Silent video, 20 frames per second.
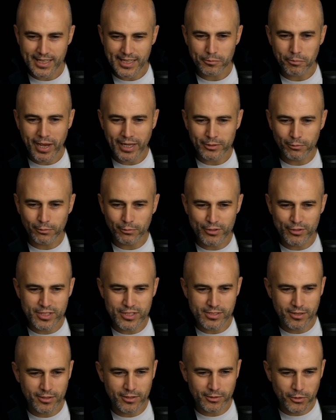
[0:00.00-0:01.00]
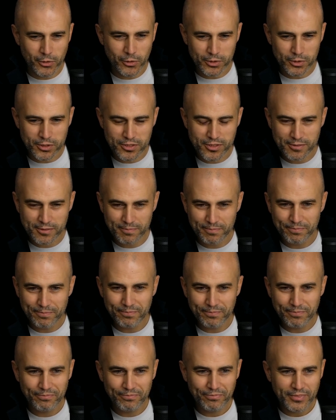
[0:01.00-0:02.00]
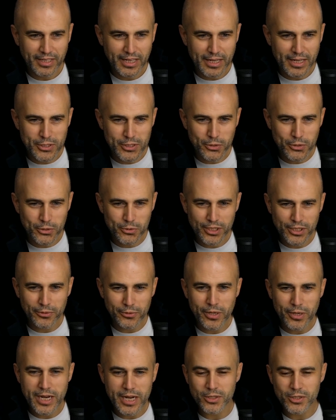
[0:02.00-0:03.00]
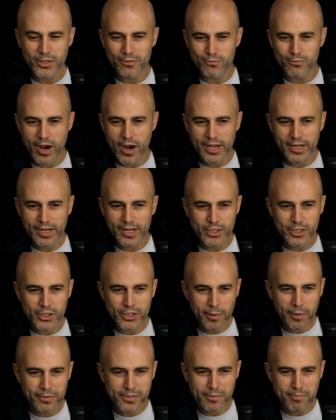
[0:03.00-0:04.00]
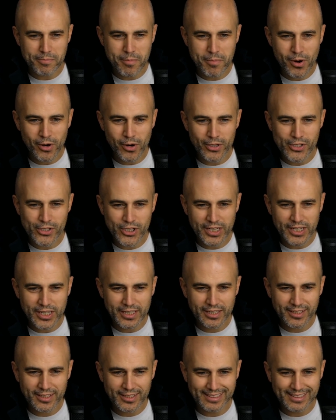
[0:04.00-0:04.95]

get back to physical goods. New generation of wine shop is emerging,